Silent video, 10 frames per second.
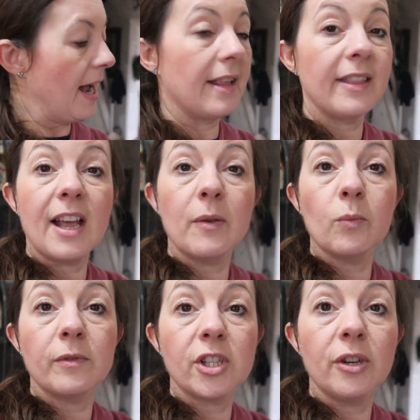and they're
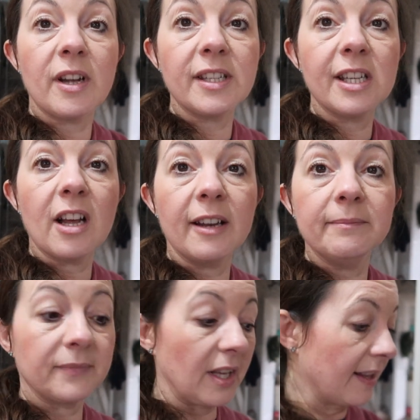2.99 i
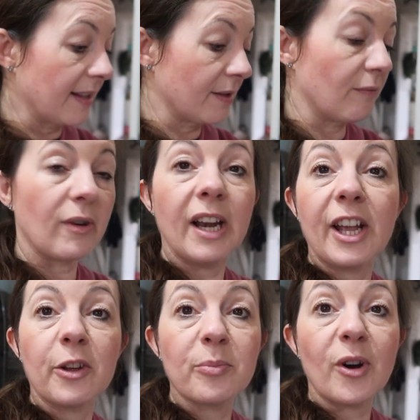think that's a really
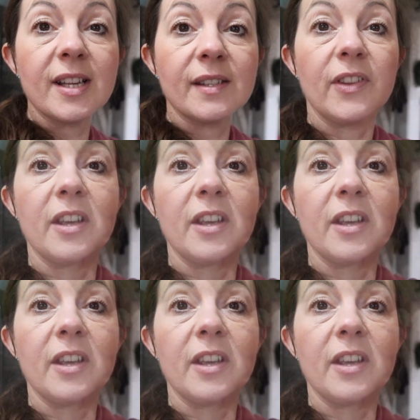good price for